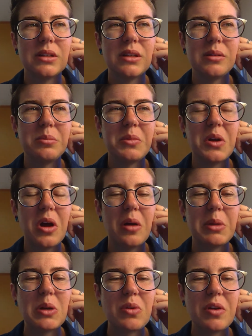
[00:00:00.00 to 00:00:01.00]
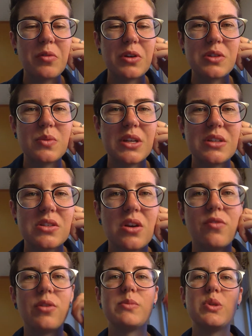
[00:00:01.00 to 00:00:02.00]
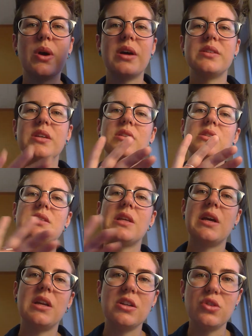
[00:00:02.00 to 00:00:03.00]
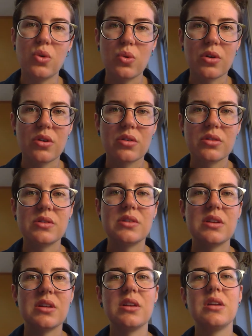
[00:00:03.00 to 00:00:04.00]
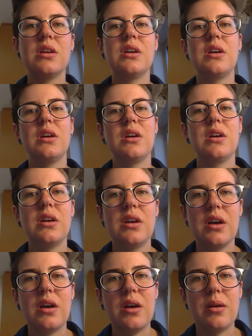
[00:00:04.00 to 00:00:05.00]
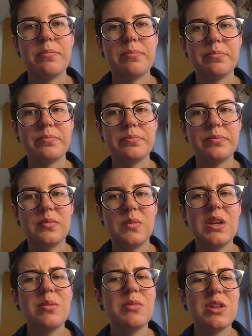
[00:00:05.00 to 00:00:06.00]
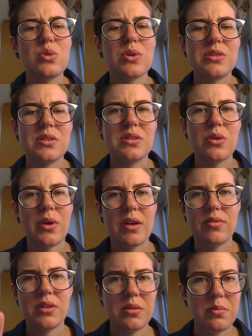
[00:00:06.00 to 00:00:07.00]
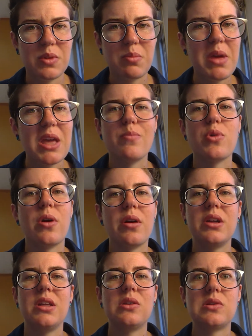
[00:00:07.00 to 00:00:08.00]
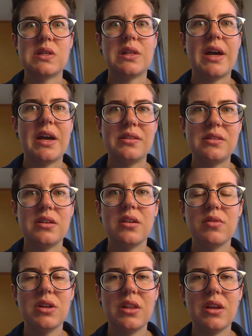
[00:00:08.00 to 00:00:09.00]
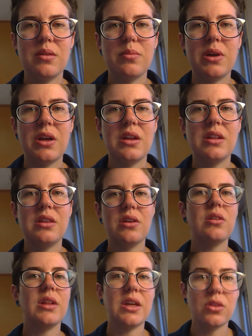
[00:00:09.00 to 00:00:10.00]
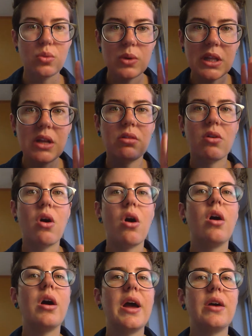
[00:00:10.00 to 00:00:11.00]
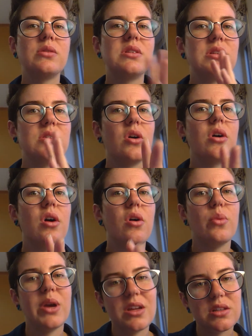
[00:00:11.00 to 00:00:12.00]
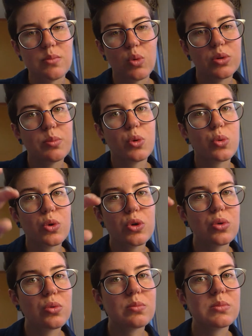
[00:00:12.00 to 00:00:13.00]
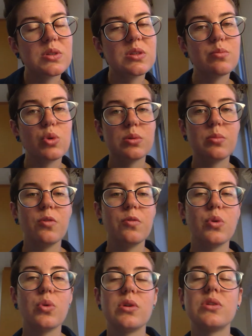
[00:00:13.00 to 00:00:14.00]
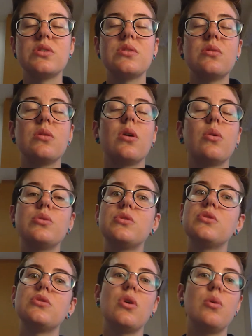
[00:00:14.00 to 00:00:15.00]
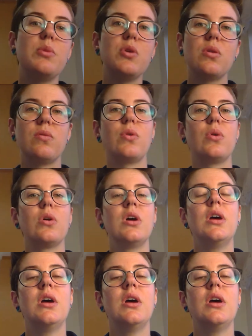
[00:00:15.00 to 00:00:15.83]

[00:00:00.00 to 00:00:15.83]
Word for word: a common reference we can start from. So it has like the sliding doors and um, the the doors don't have the the paper on it. There's glass and everything, but they're like the really long houses, long hallways, multiple rooms, multiple floors. Oh, so beautiful.